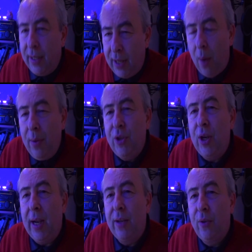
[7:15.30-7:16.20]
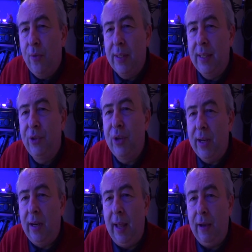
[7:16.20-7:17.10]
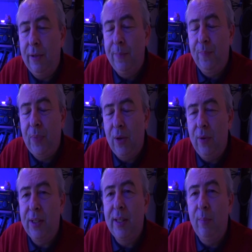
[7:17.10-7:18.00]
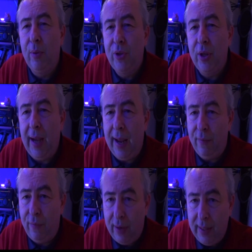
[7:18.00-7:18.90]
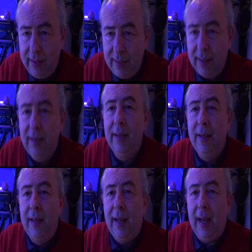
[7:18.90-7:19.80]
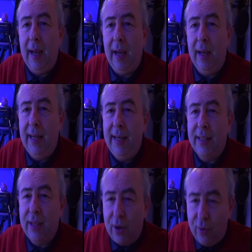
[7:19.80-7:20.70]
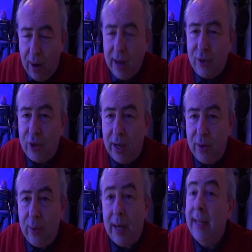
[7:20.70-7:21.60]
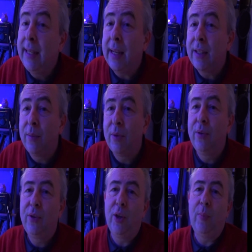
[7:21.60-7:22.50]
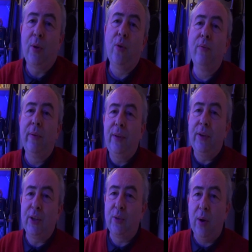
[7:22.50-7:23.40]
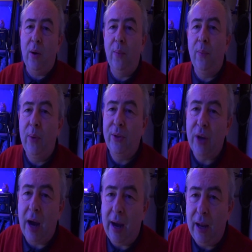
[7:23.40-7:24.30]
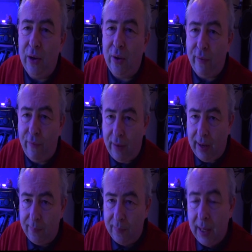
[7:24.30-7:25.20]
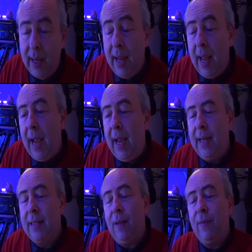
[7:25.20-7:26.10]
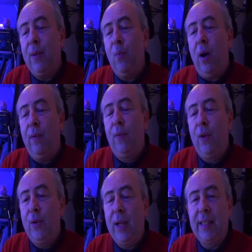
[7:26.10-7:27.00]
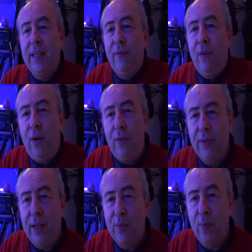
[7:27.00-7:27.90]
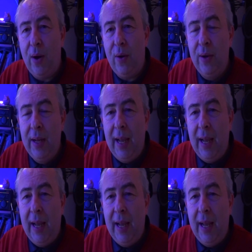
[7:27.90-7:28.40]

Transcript: Go and check Chris's channel out, Chris the Butcher and Friends. It is a great channel, and he does some super cool reviews as well, which are a lot of fun. And his lovely wife Lou gets involved as well.